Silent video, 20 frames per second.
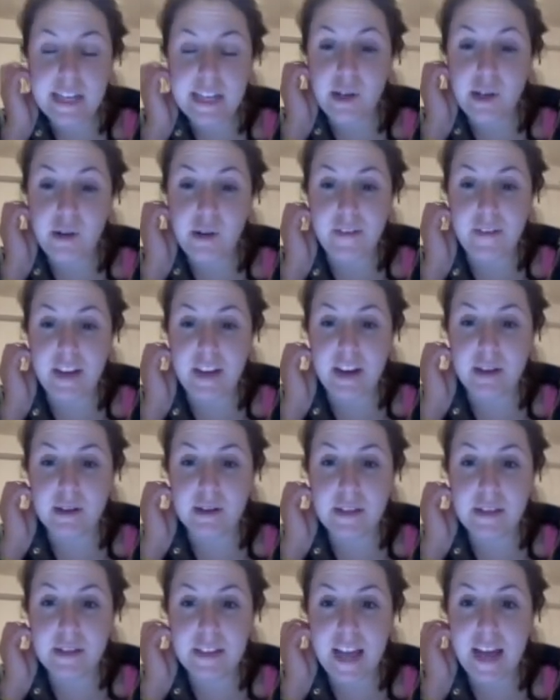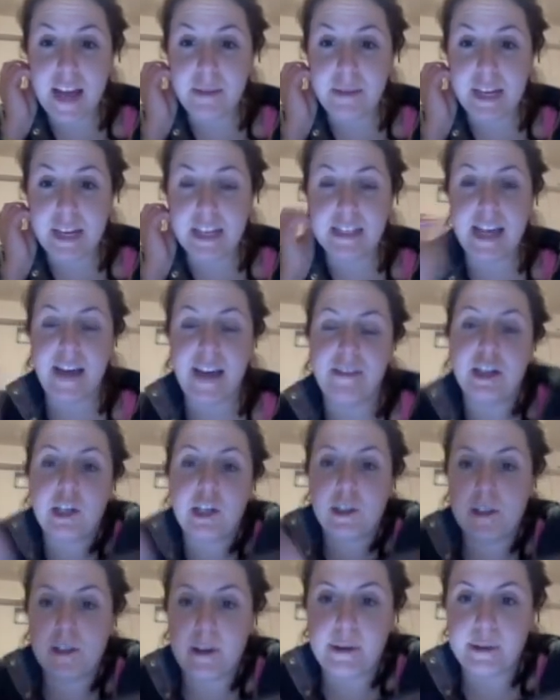I don't have arrows on the end because I have a
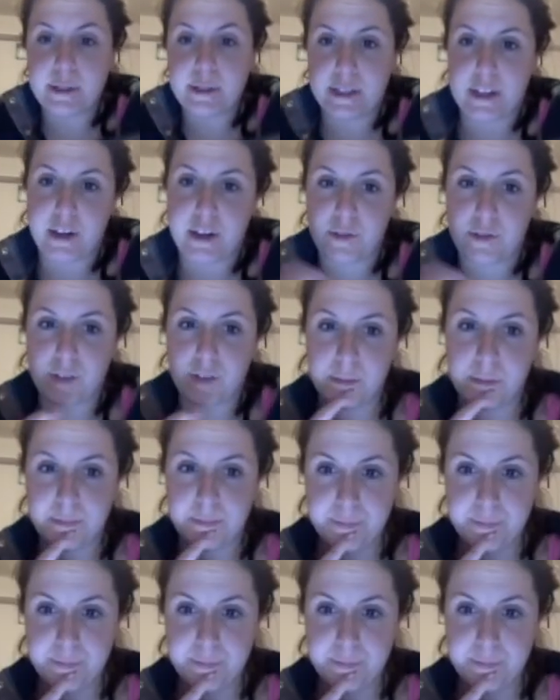closed interval.